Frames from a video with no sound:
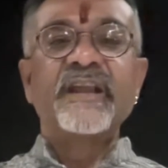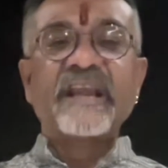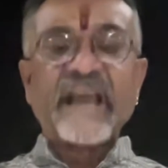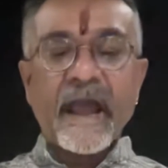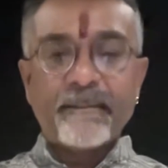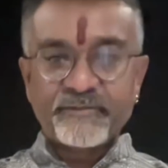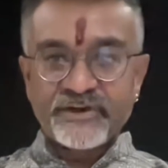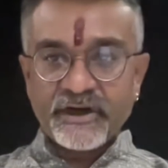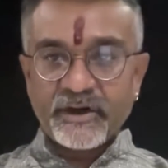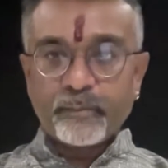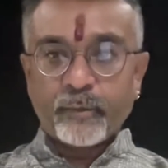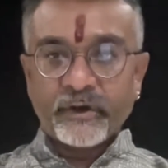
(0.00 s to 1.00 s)

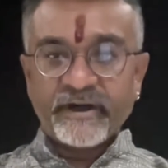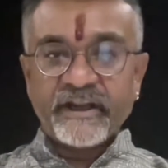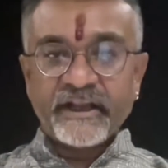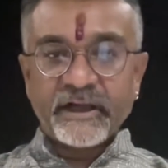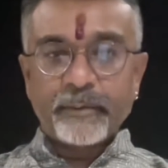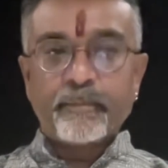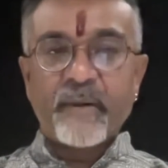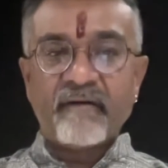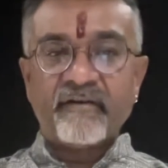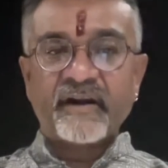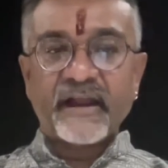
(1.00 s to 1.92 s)
captured political power